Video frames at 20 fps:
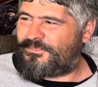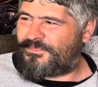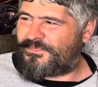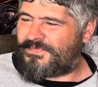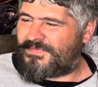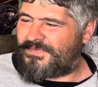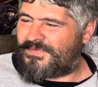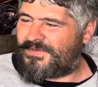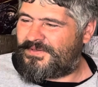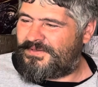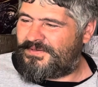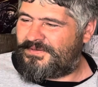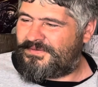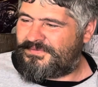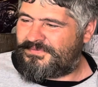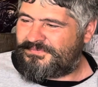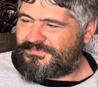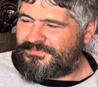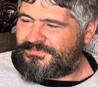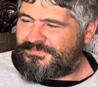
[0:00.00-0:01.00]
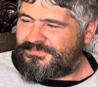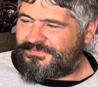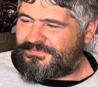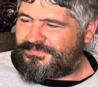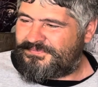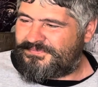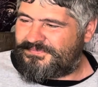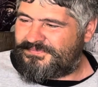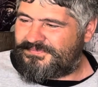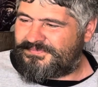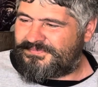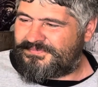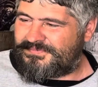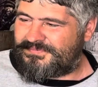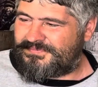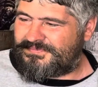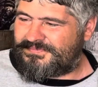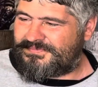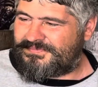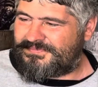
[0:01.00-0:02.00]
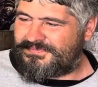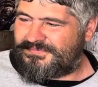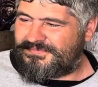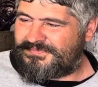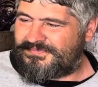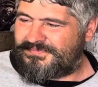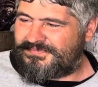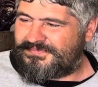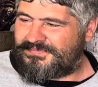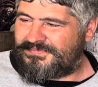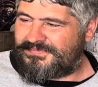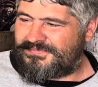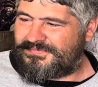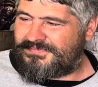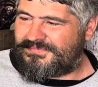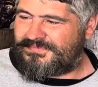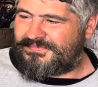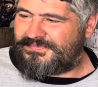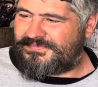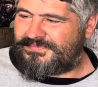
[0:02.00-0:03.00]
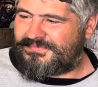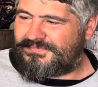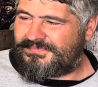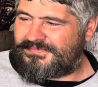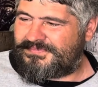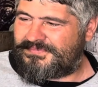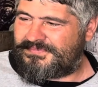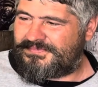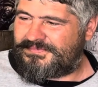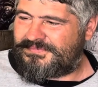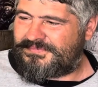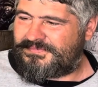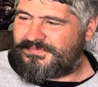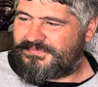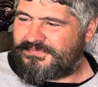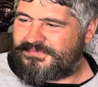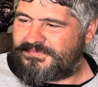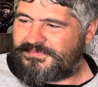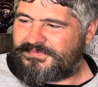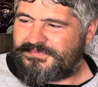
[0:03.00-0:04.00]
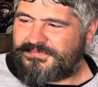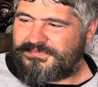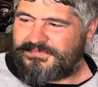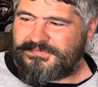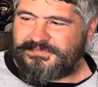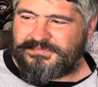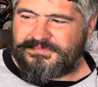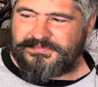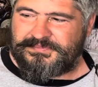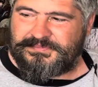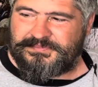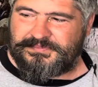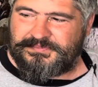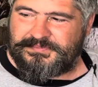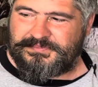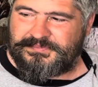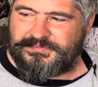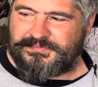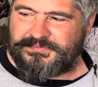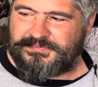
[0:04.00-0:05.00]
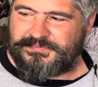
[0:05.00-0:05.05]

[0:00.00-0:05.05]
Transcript: to you, right? Check this out, okay? This is really cool.